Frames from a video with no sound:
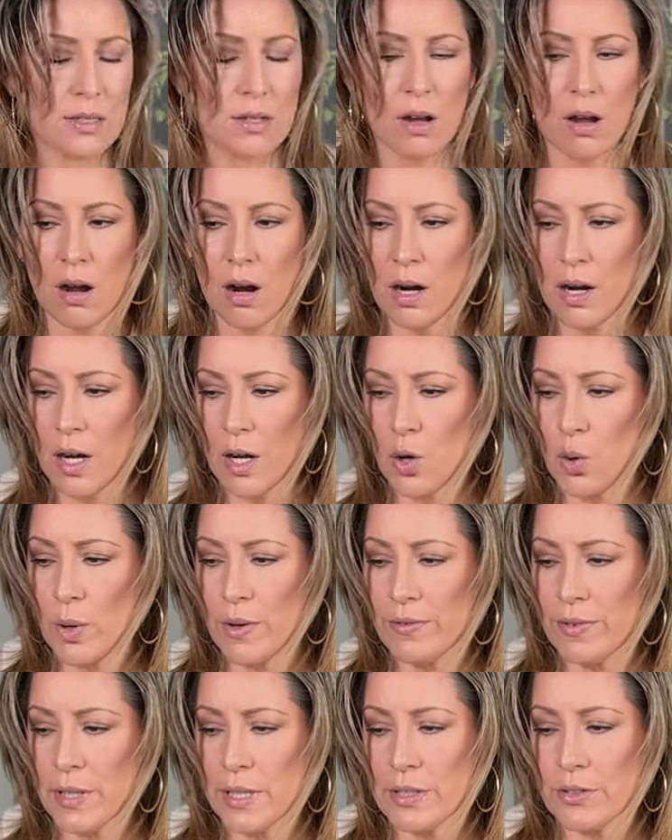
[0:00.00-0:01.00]
are
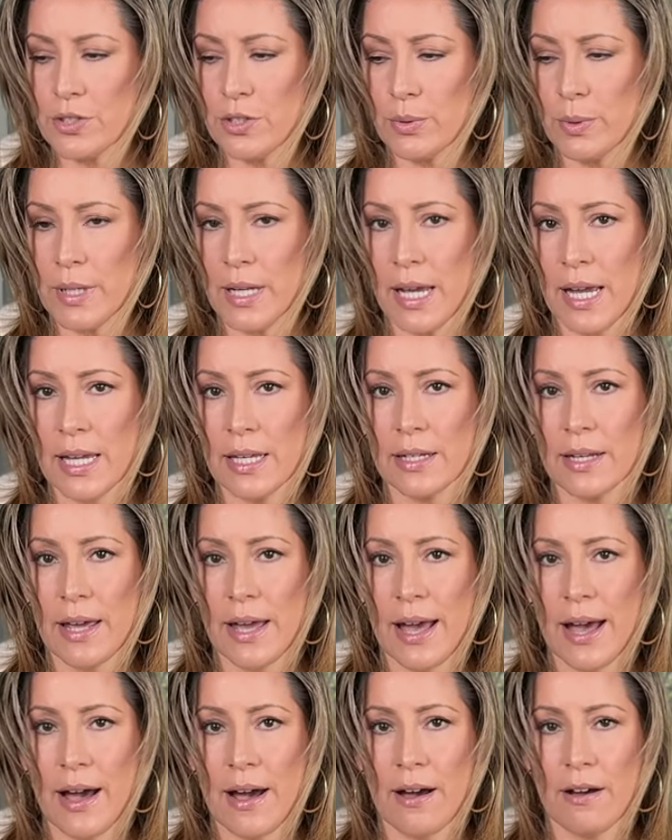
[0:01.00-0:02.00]
equivalent to an
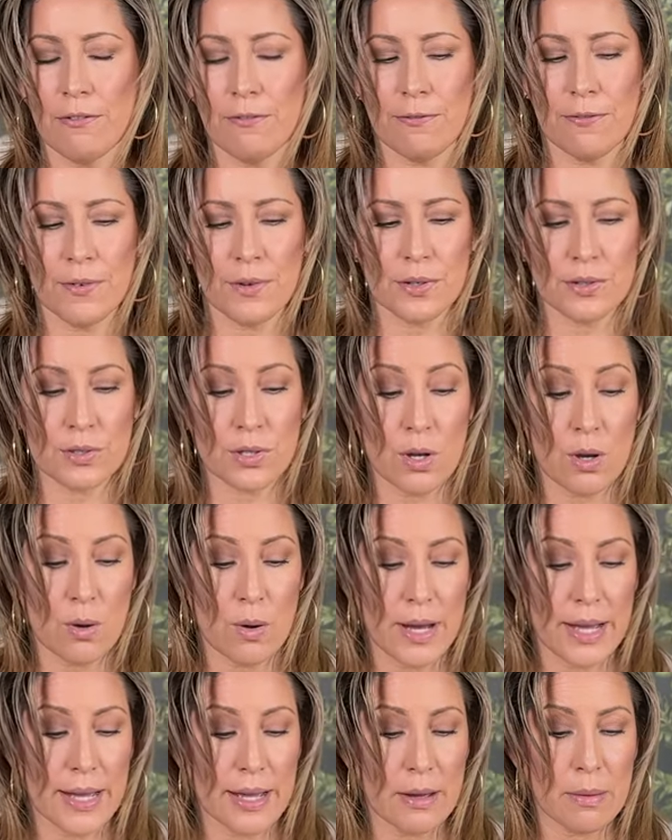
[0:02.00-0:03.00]
8.5. So
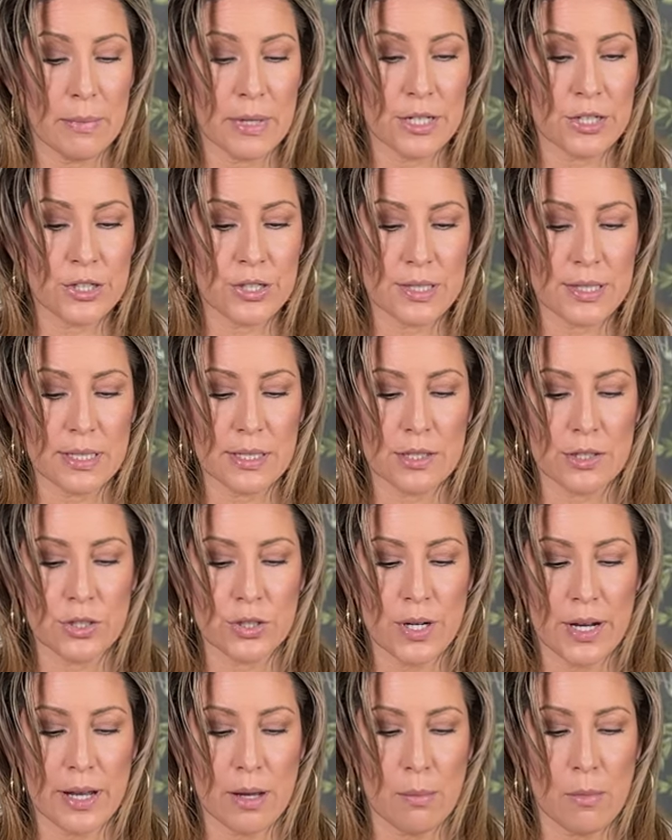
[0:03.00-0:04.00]
I am interested to
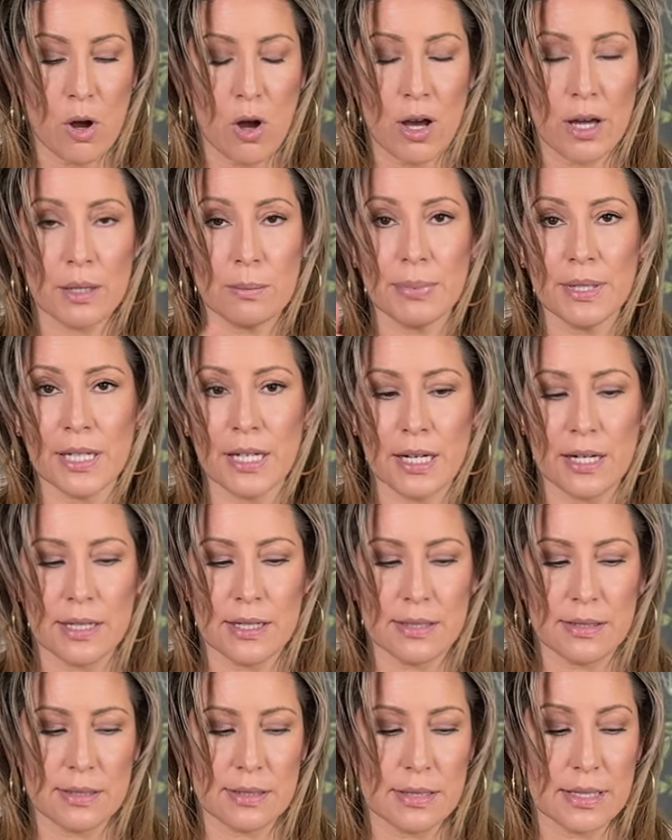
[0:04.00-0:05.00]
try them on
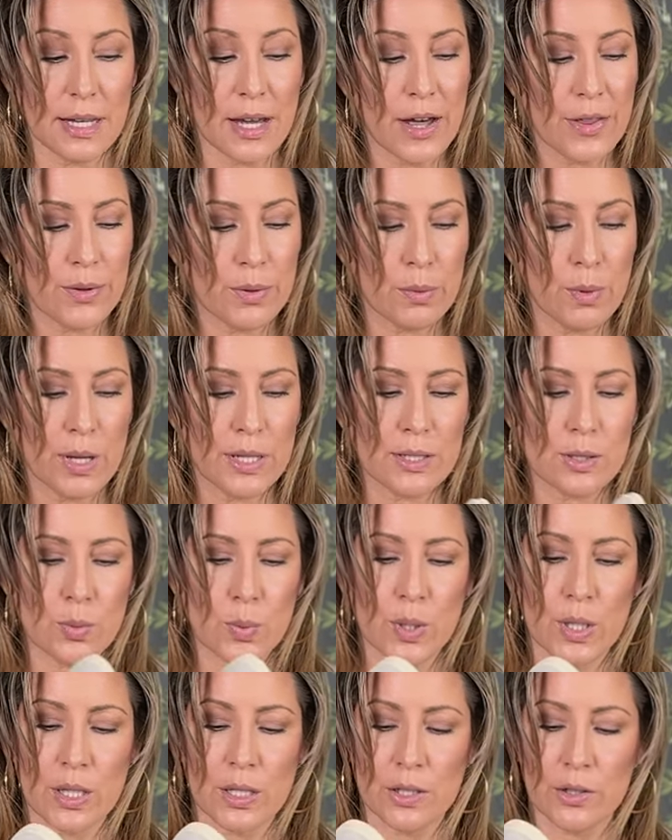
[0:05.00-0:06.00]
because the other
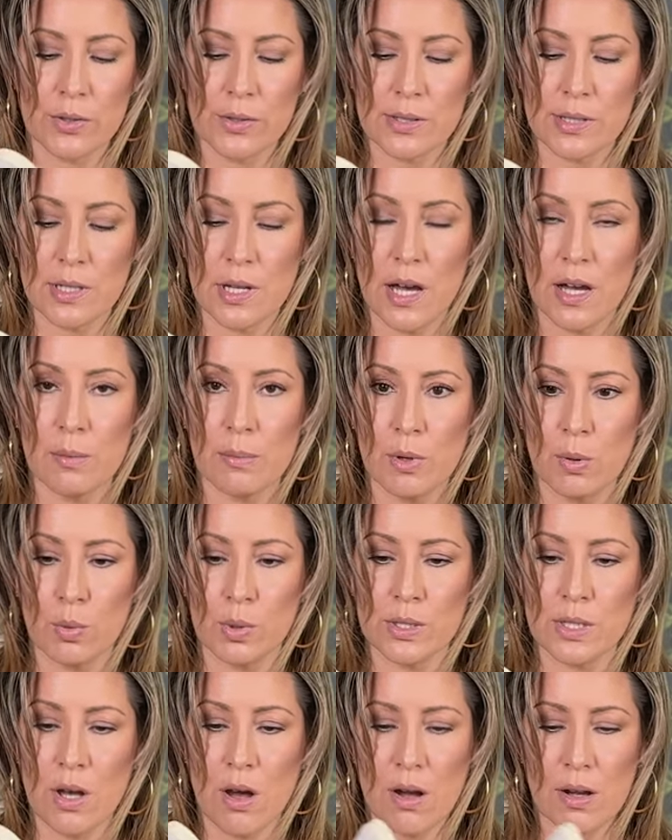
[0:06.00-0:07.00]
ones were a little snug, but
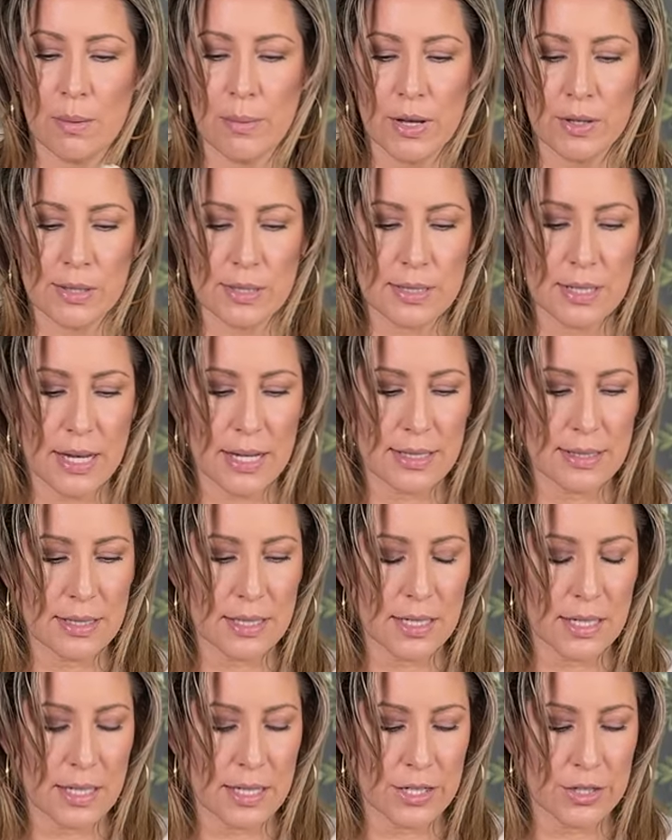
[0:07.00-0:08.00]
we'll talk about
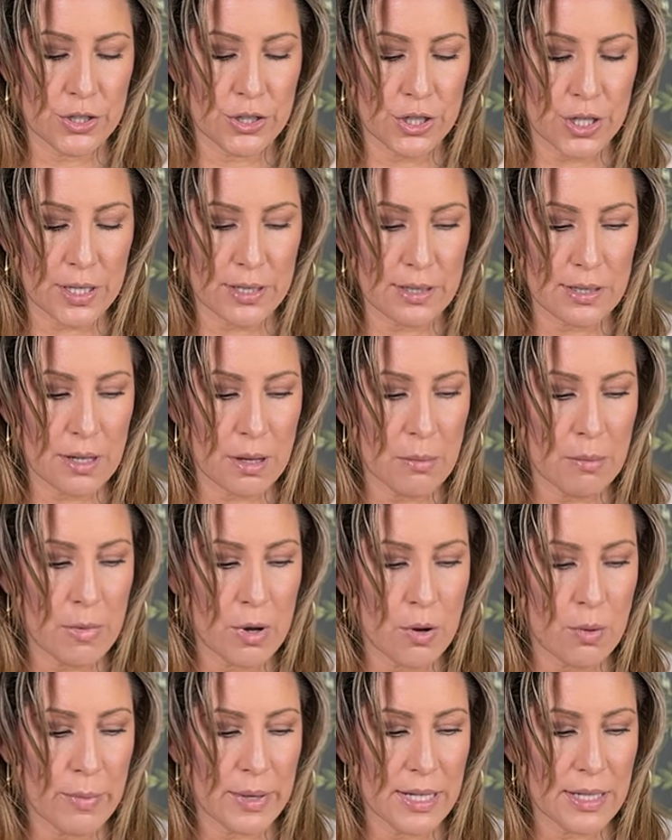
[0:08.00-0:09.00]
sizing in just a
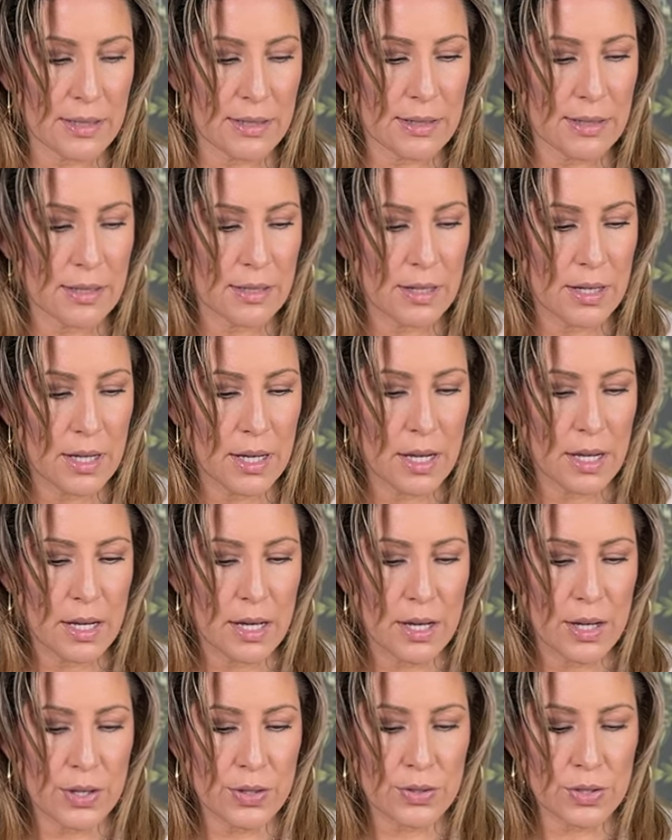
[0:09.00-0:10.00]
moment.
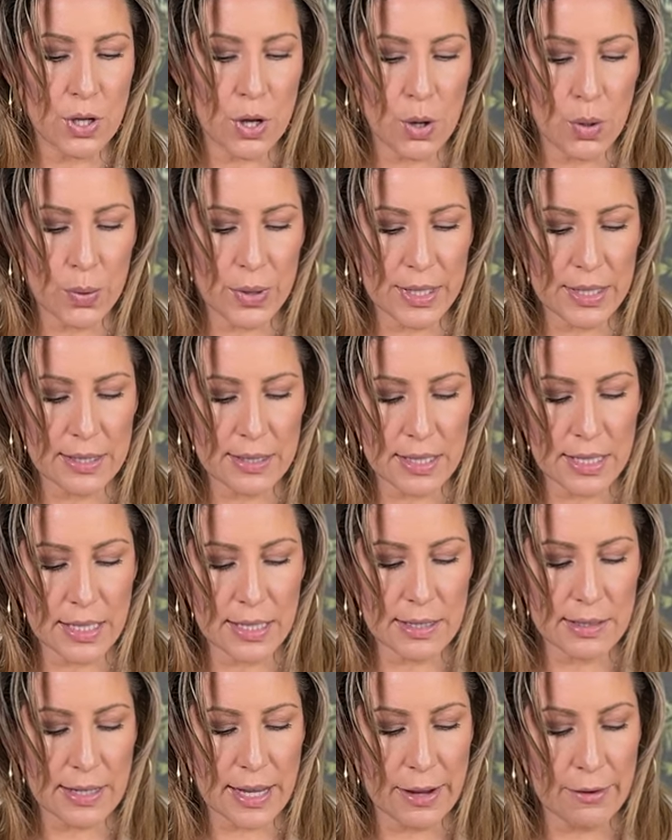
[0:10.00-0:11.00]
So this
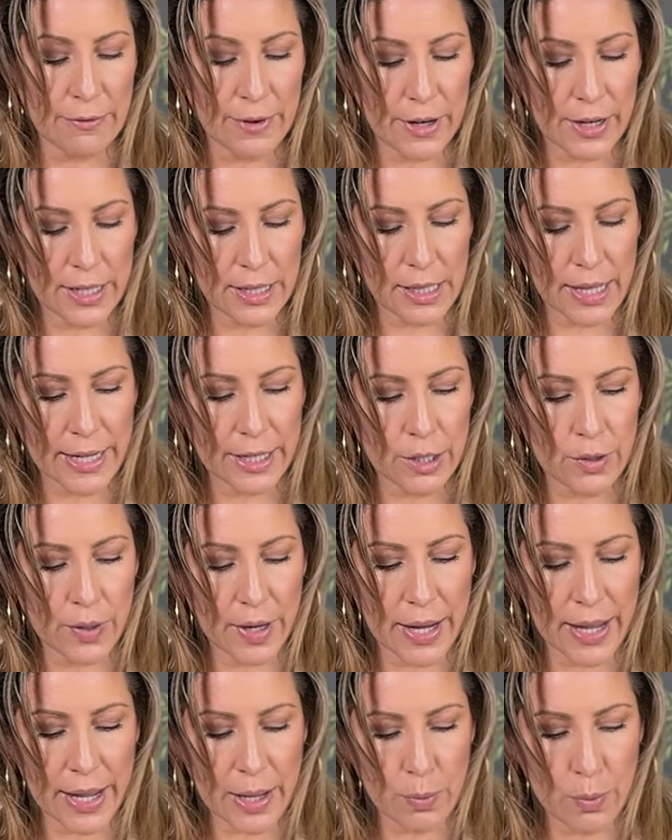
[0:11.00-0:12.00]
is a very light
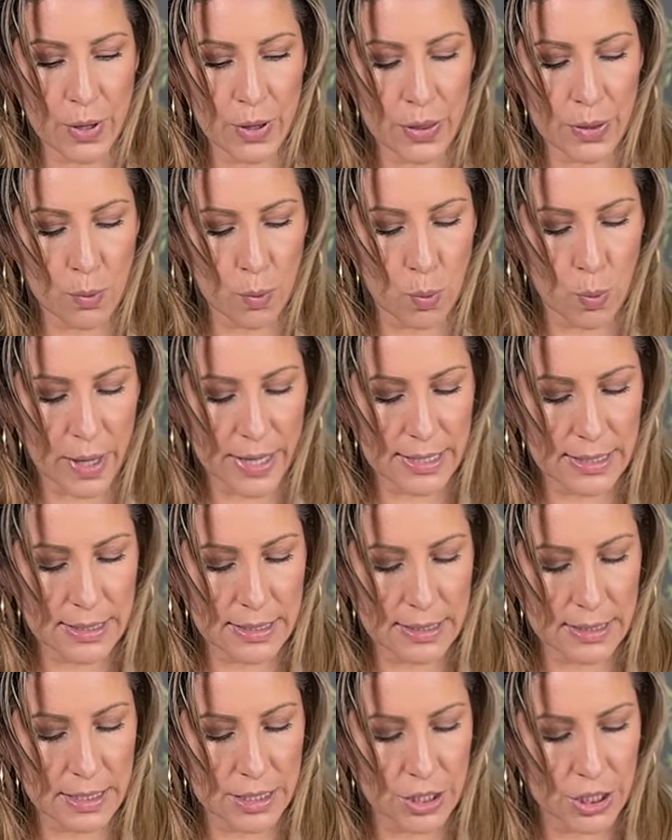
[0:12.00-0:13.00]
gray with white
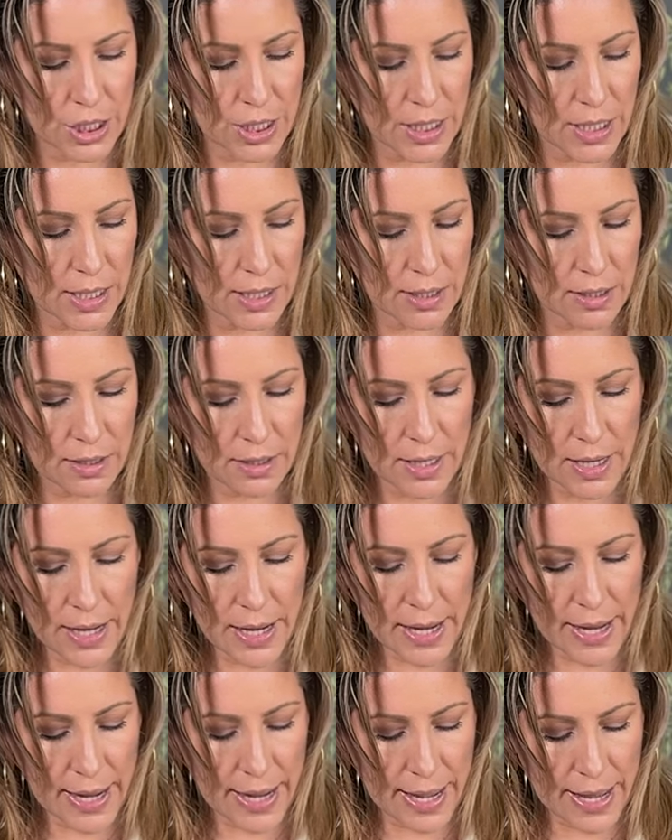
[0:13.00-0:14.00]
stitching,
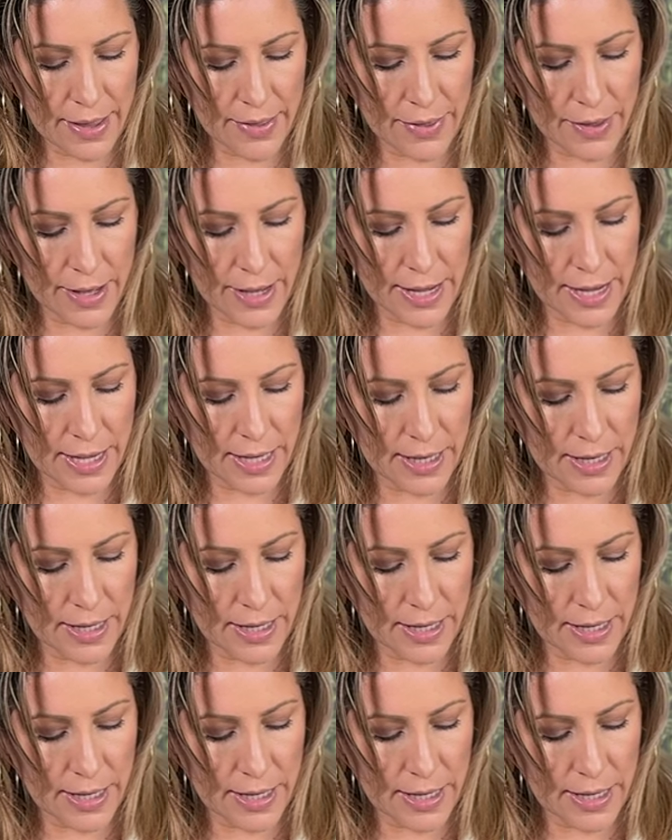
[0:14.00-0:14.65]
and then